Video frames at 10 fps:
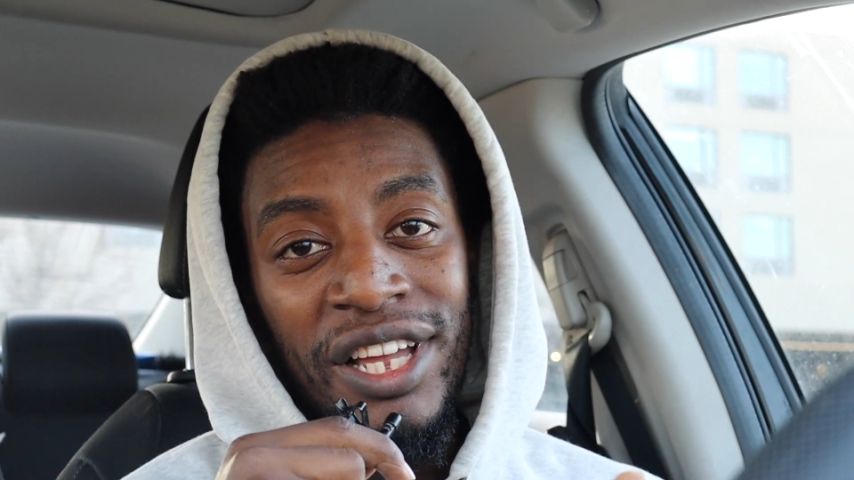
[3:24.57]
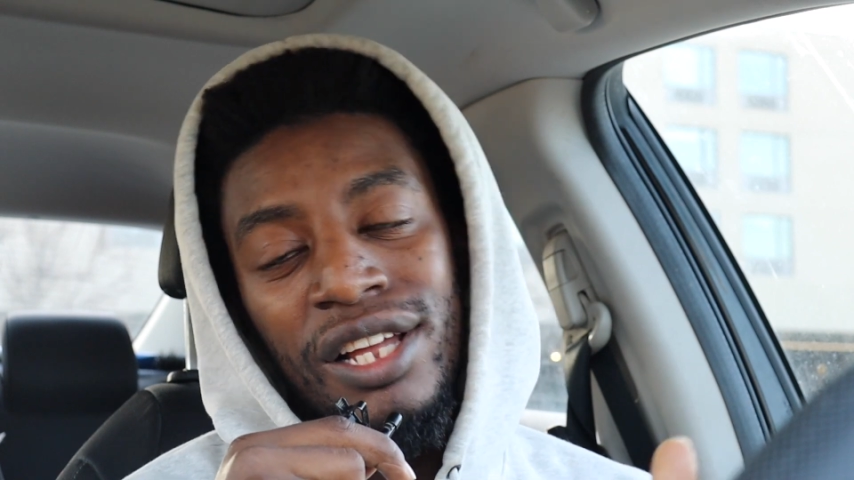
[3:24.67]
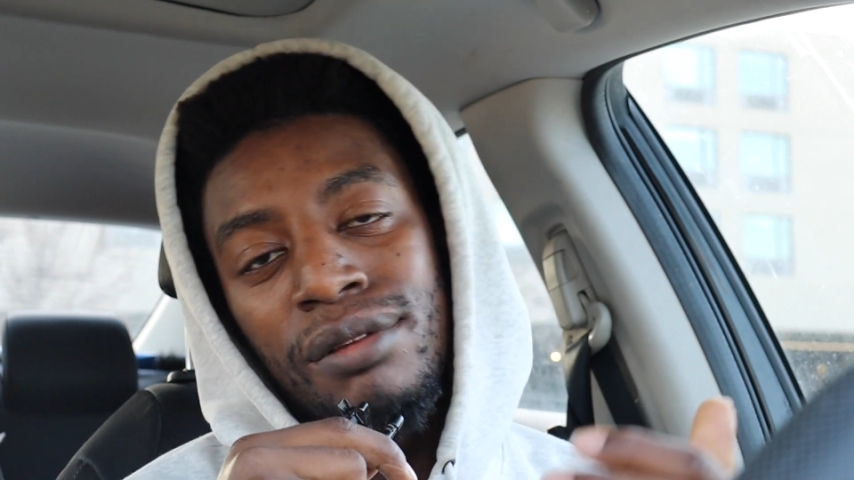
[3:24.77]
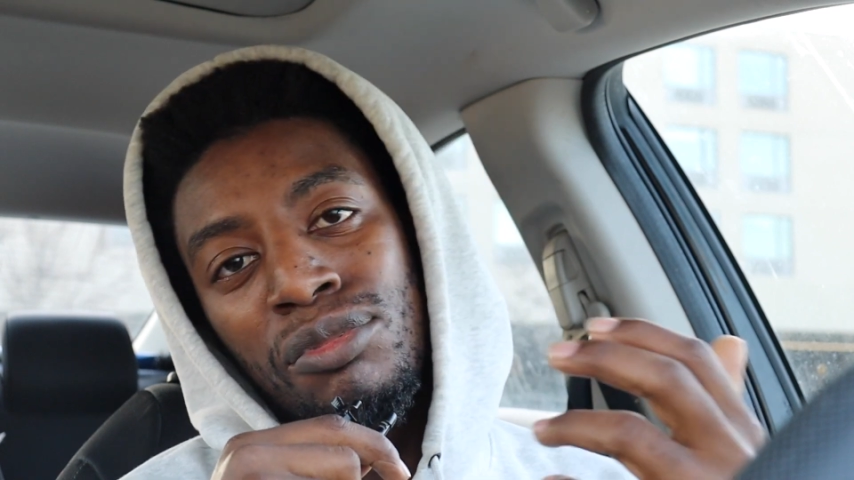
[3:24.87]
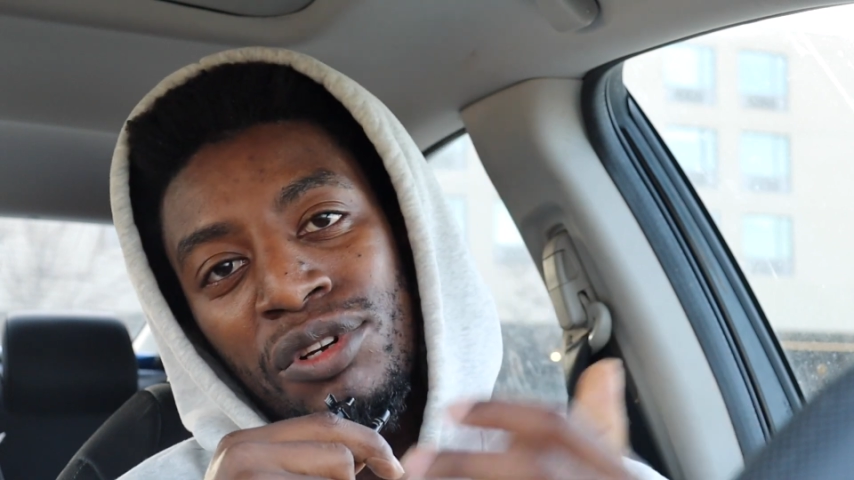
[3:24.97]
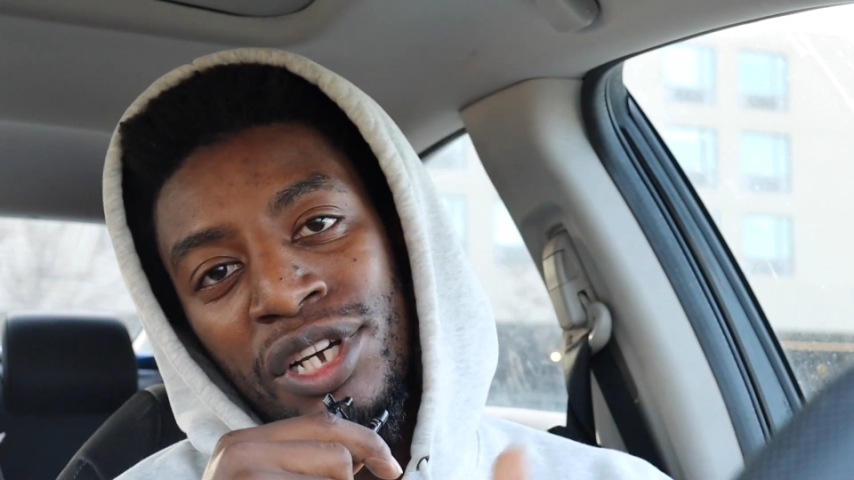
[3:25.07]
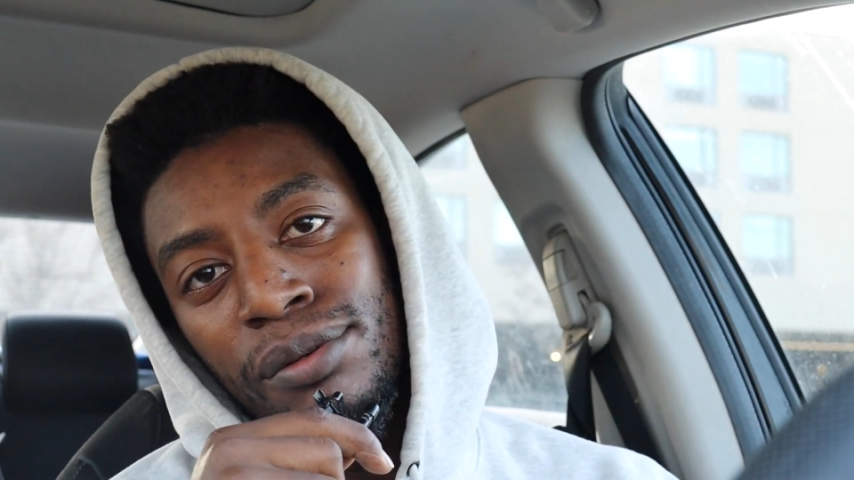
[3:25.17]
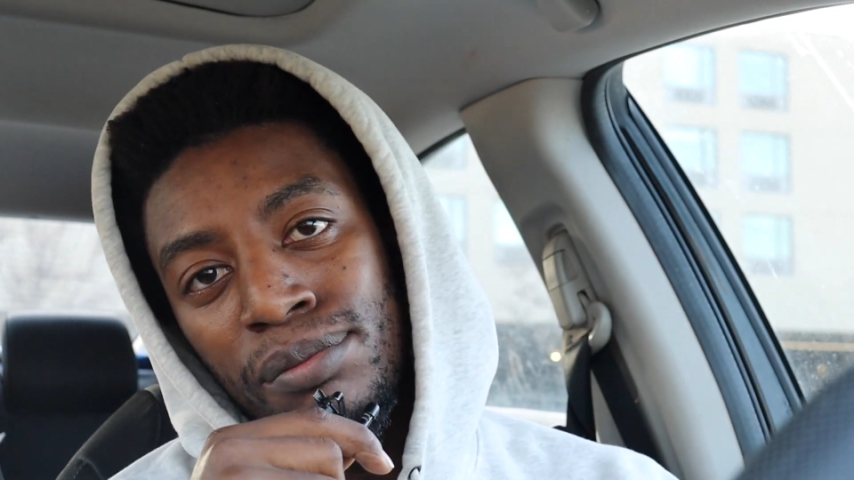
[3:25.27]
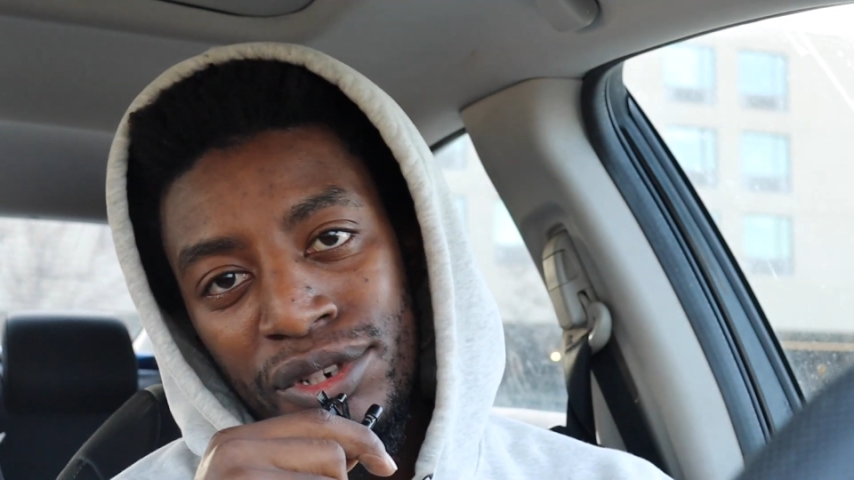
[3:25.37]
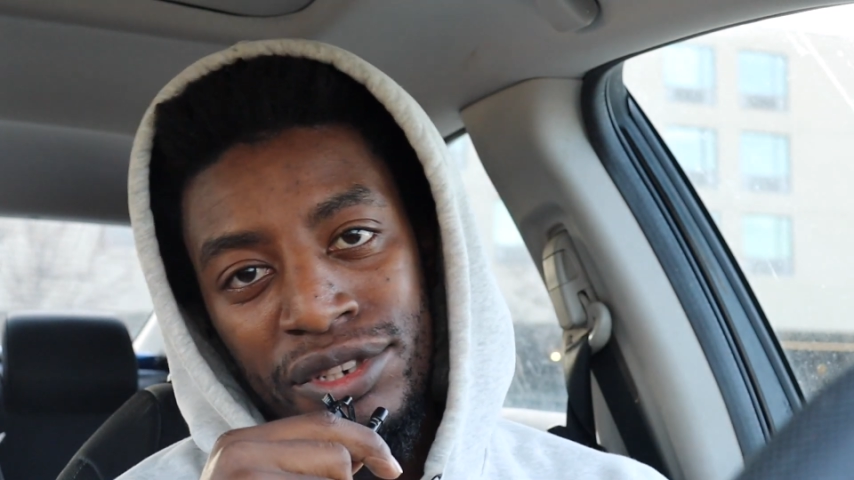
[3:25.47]
and
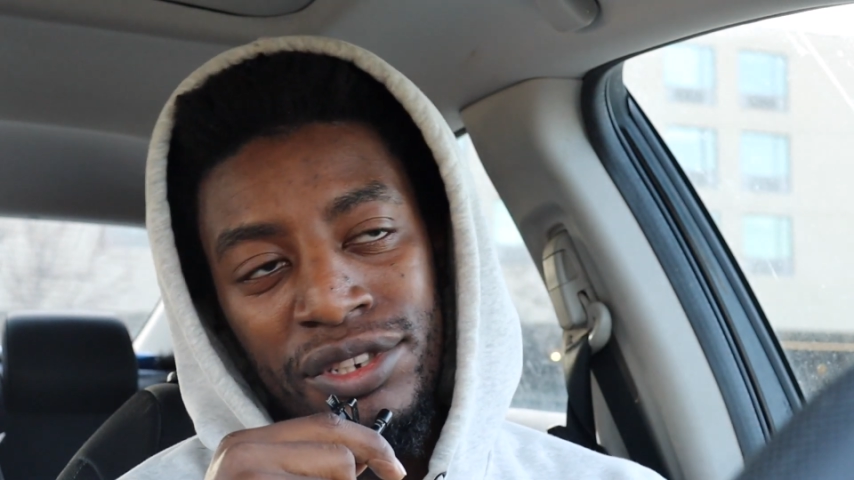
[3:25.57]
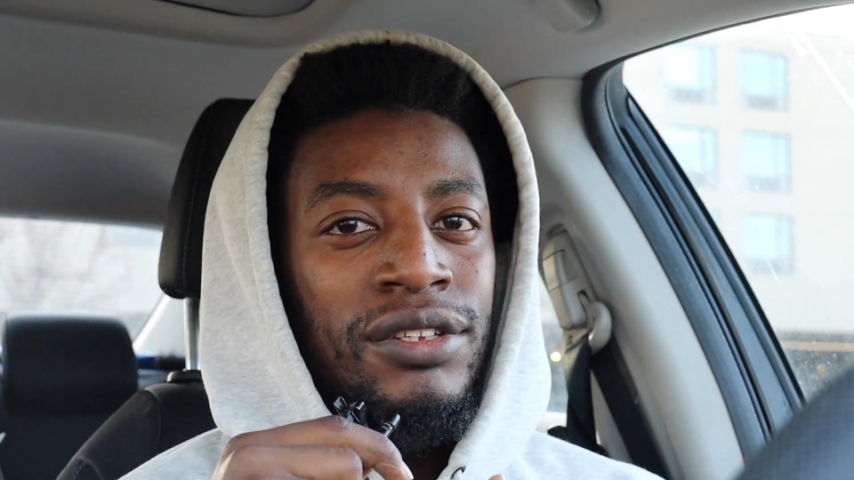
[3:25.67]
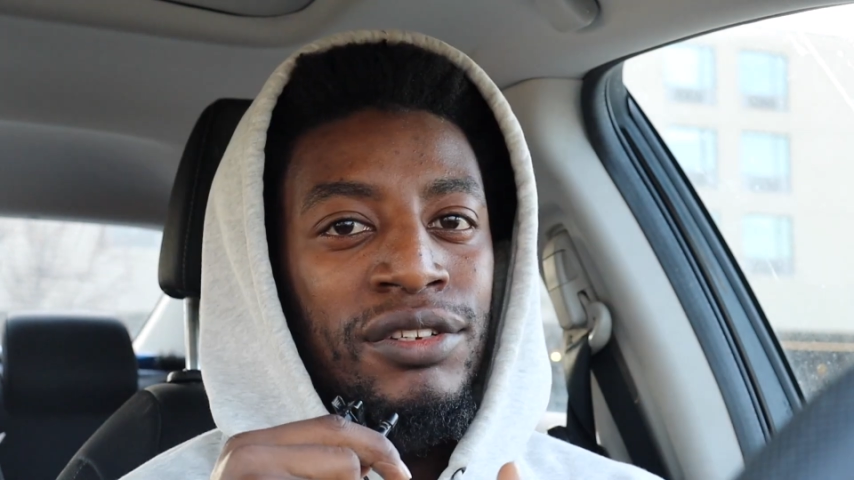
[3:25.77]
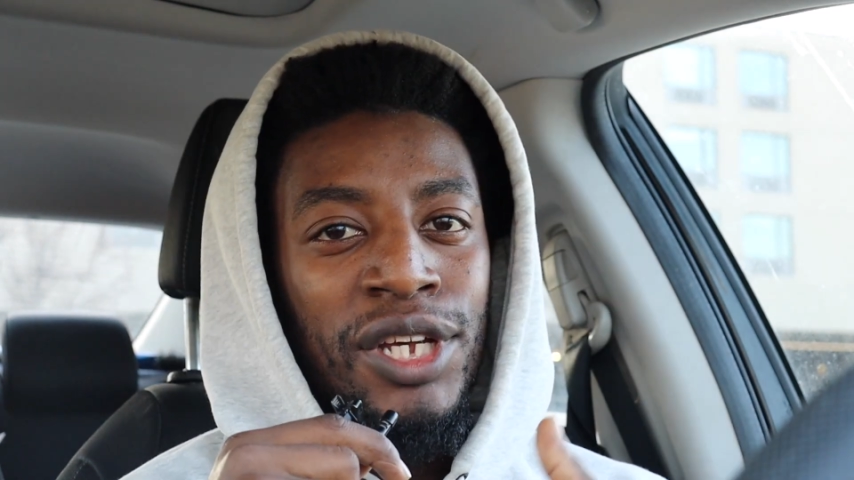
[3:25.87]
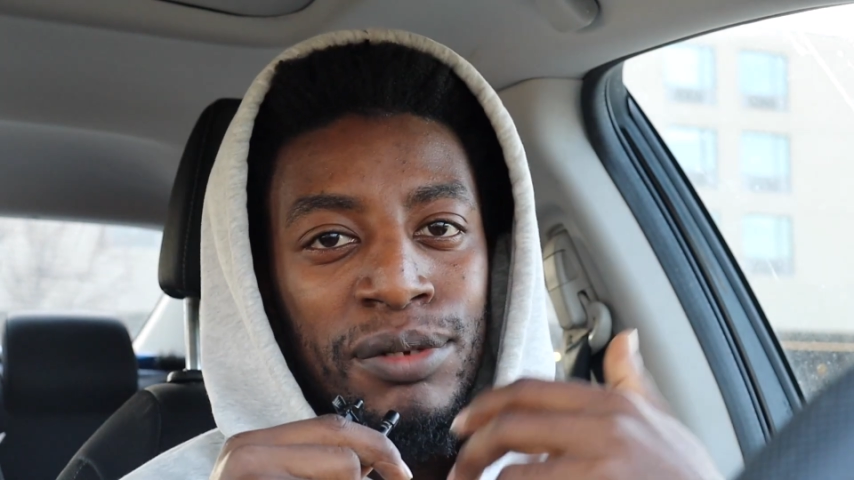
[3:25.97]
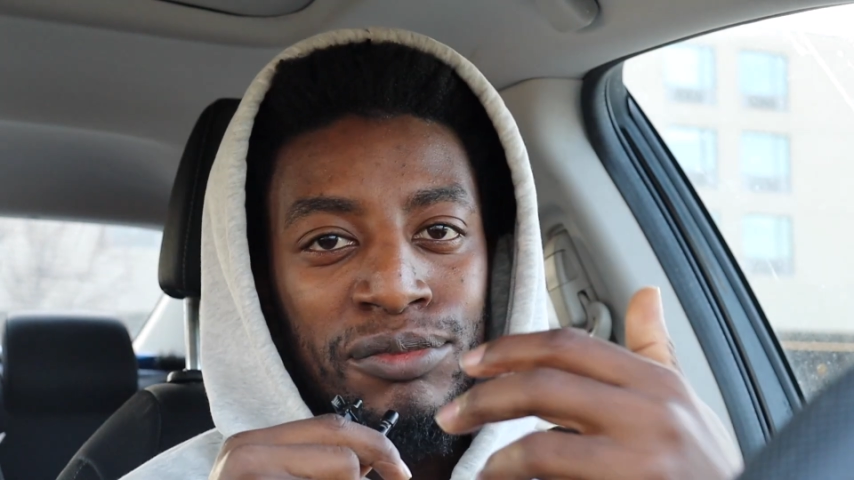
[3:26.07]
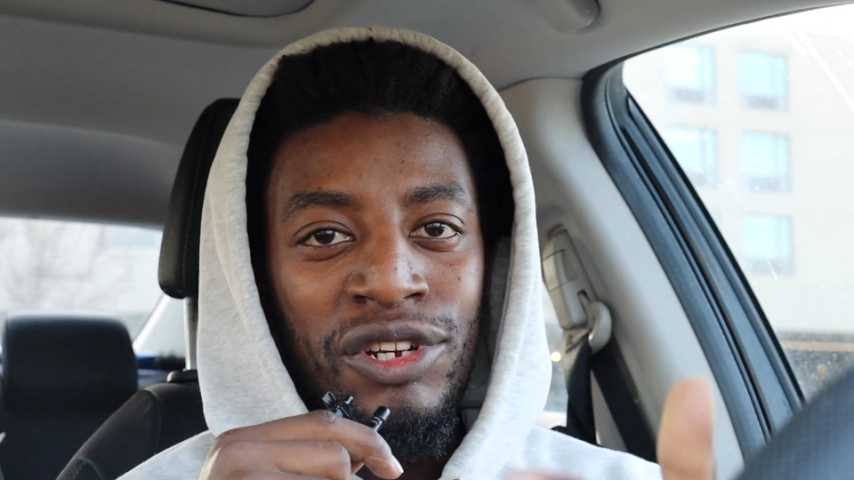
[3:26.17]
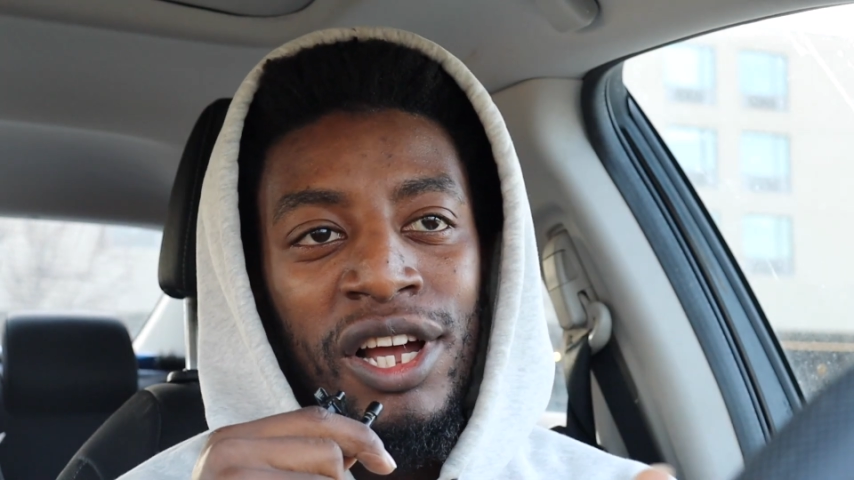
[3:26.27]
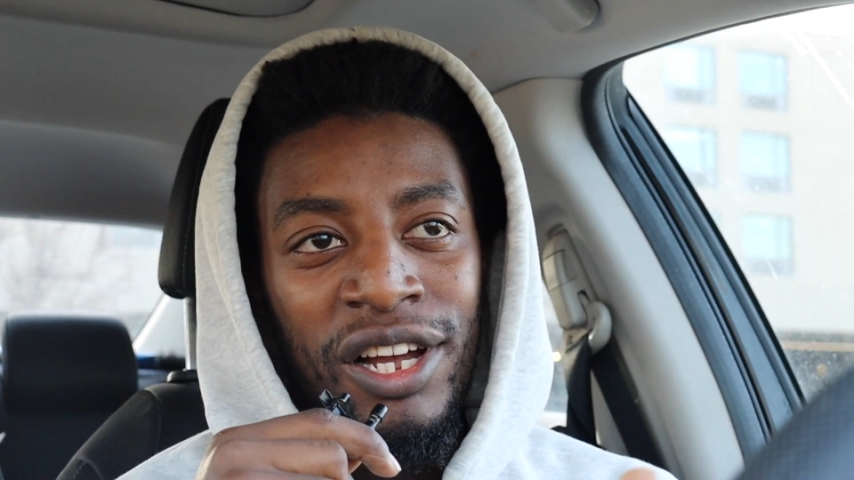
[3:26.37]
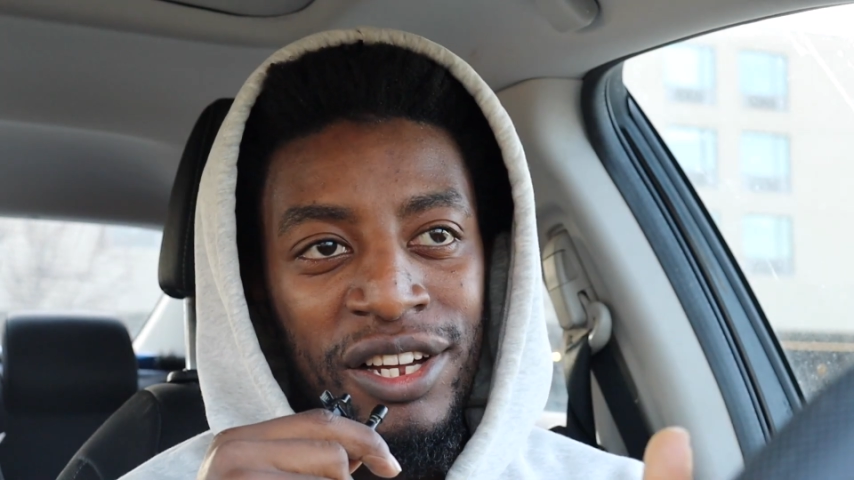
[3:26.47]
bookkeepers to keep
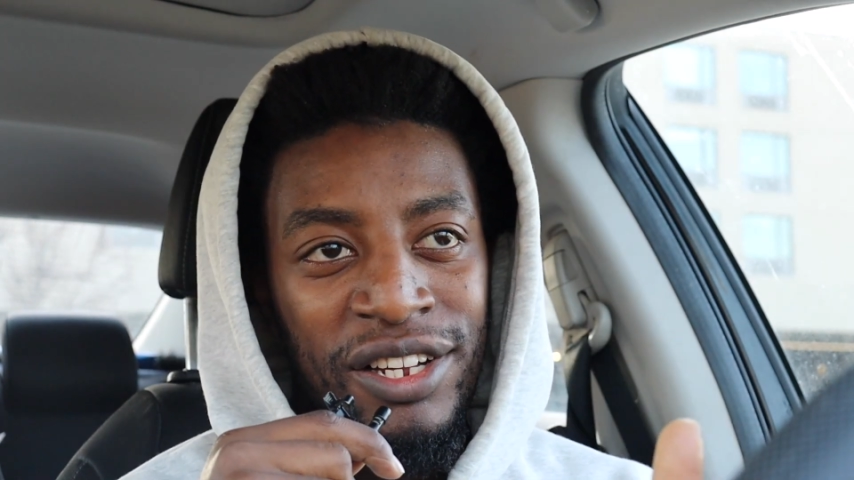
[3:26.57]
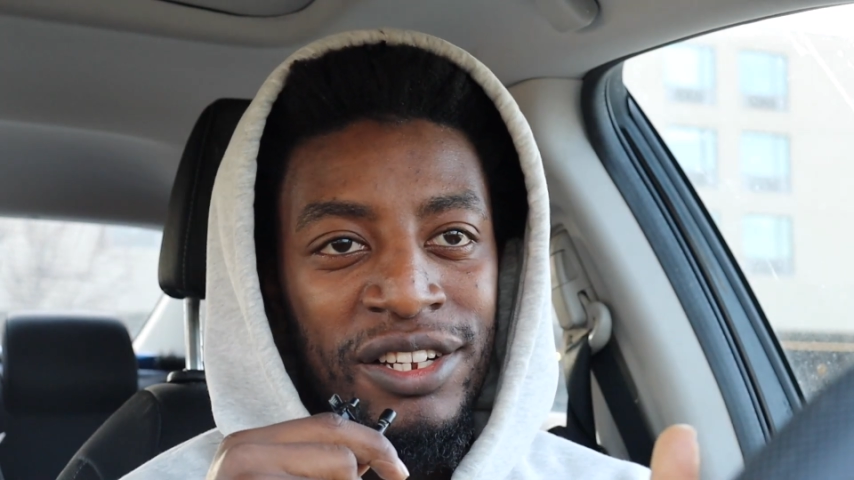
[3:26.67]
track